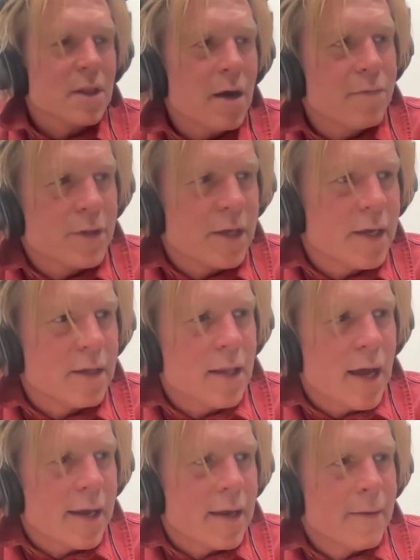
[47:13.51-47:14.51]
lovely.
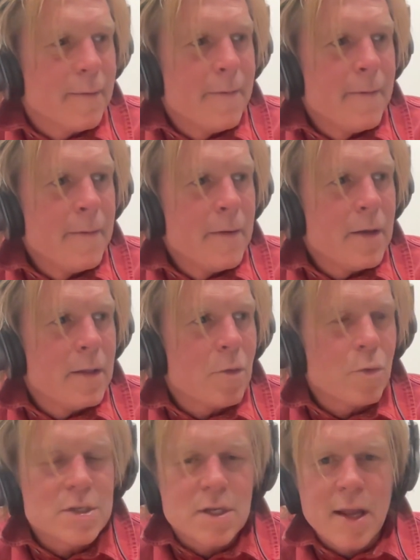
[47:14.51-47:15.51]
Like there
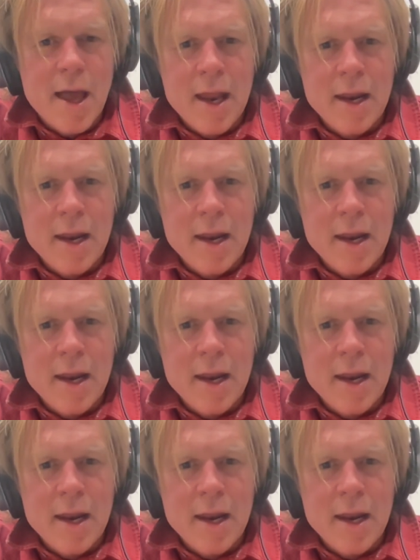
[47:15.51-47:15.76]
weren't